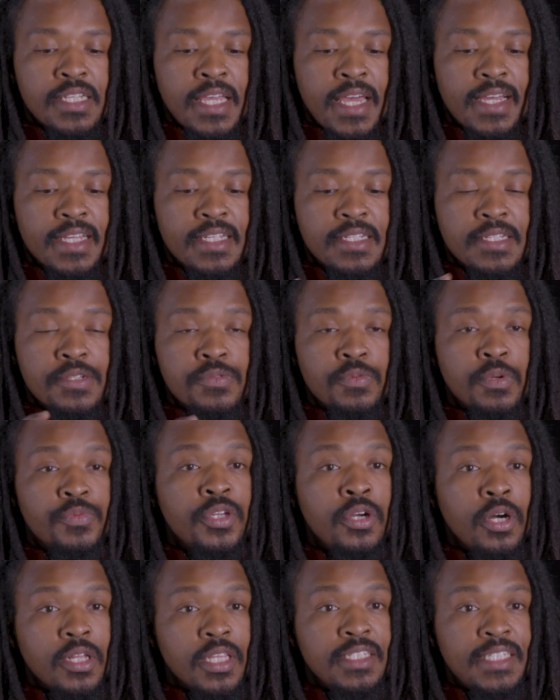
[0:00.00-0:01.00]
has what we
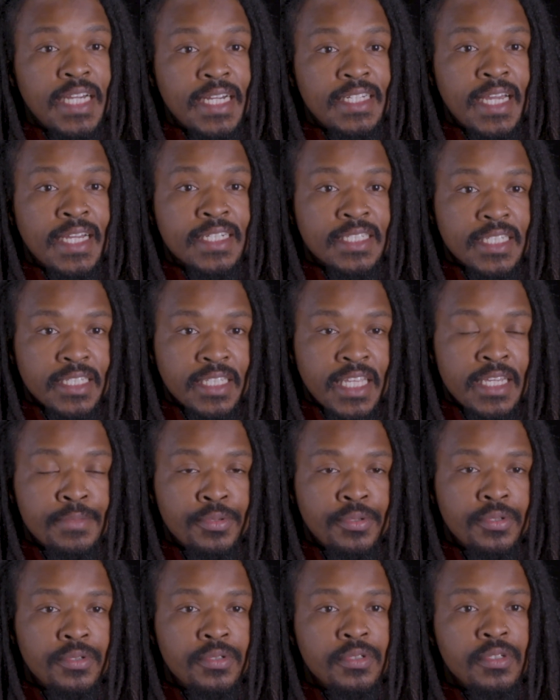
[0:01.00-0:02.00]
call a didactic
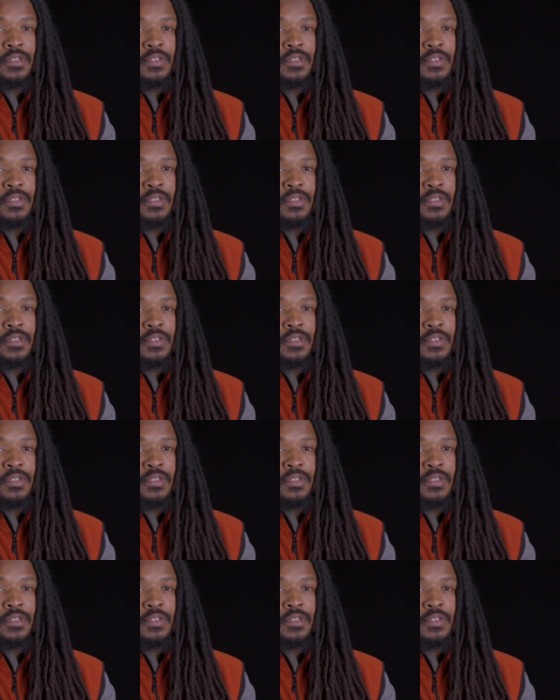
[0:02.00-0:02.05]
label